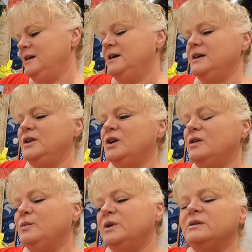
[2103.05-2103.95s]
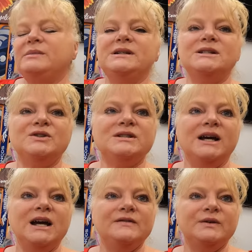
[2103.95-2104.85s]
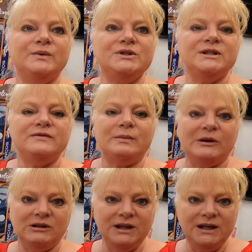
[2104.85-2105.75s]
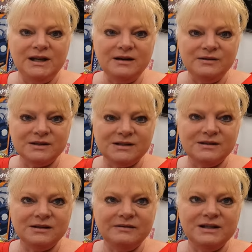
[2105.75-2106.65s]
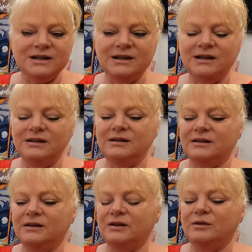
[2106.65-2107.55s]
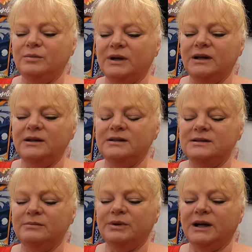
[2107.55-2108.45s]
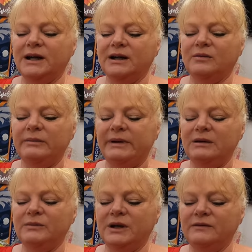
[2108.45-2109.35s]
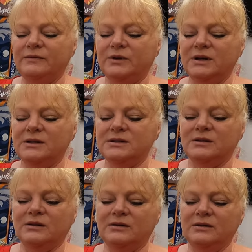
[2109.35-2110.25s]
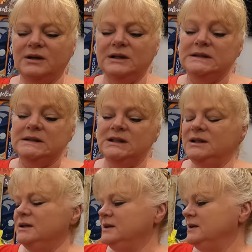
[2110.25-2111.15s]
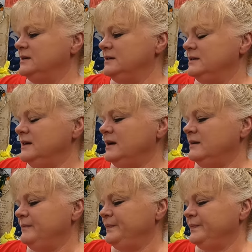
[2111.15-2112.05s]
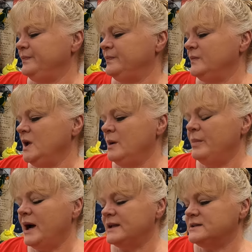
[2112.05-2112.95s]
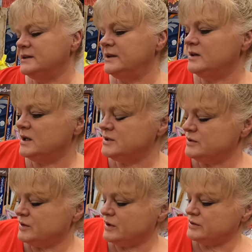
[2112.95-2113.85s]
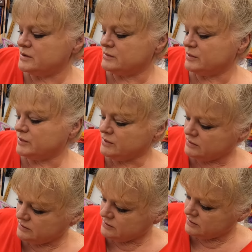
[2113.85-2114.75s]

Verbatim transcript: Yeah, you know, wouldn't be so sad if it were just from a clean out that we did, you know, but it's a buyout. We paid money for it, so yeah, but they're not too noticeable.